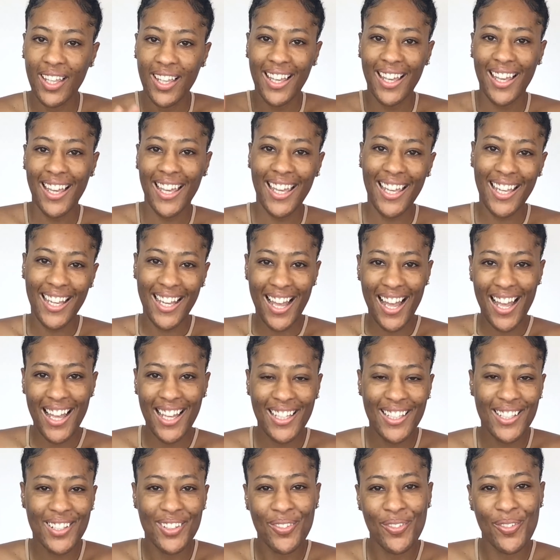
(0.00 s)
Hey
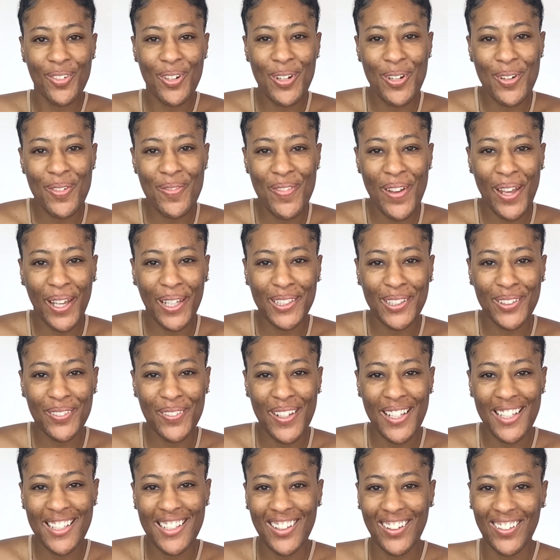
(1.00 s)
guys, welcome back to my
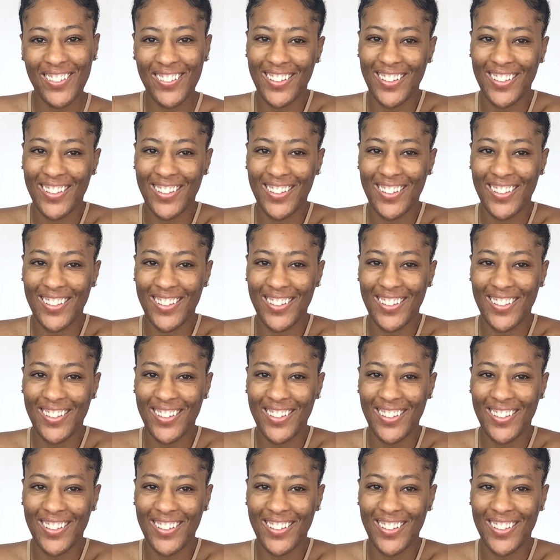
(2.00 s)
channel.